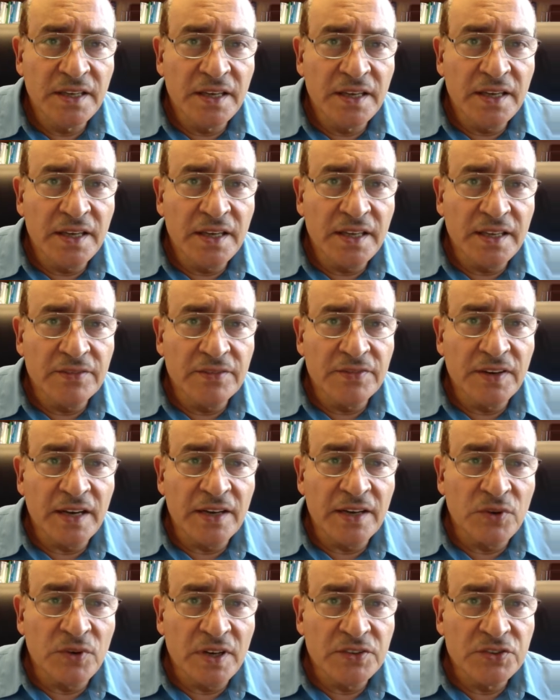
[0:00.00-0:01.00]
If I
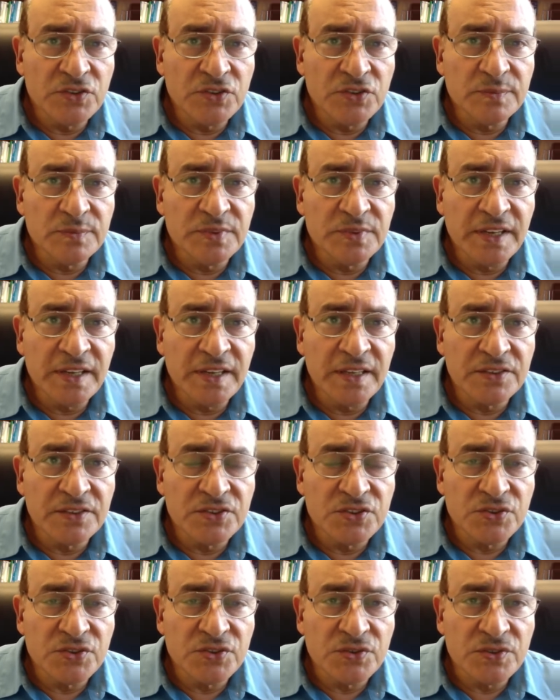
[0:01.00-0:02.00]
want to bring it
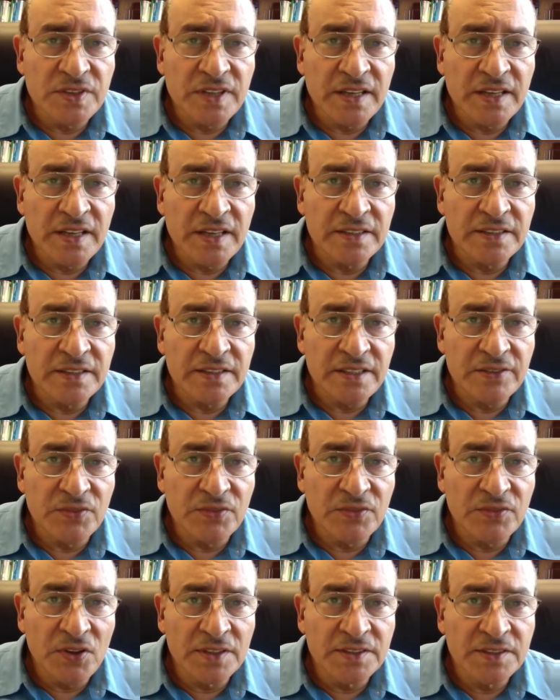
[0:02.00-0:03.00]
to the
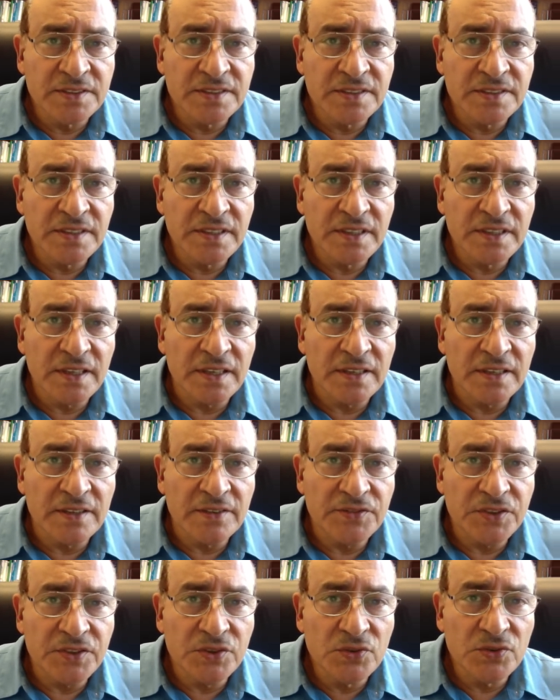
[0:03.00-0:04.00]
default
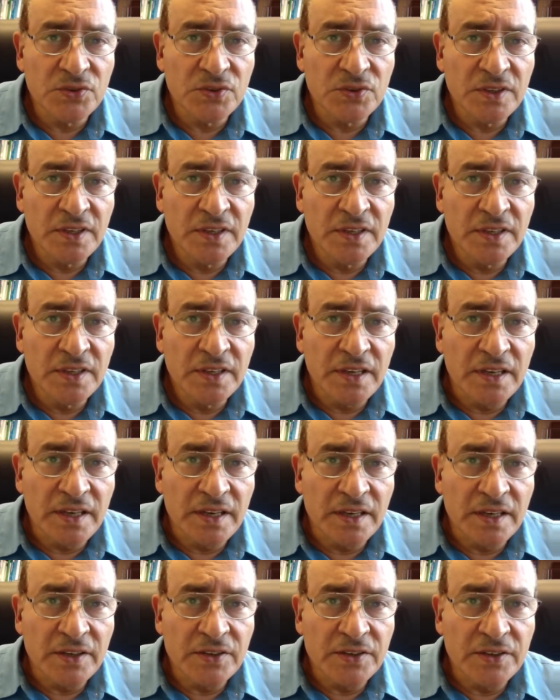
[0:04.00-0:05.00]
view,
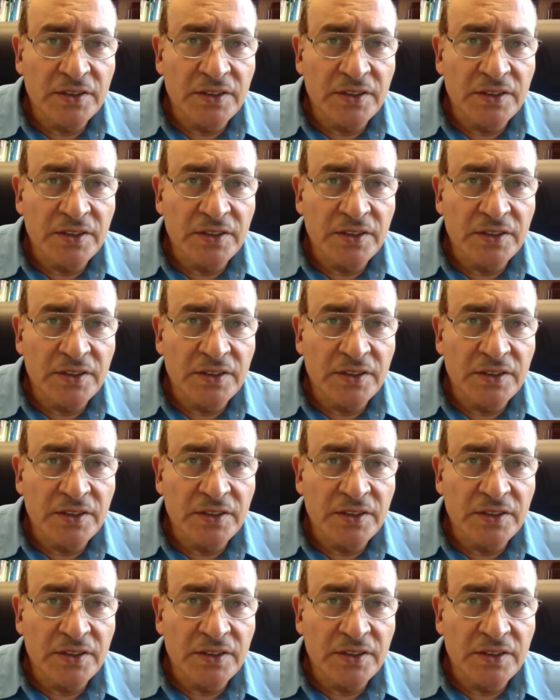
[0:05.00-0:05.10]
you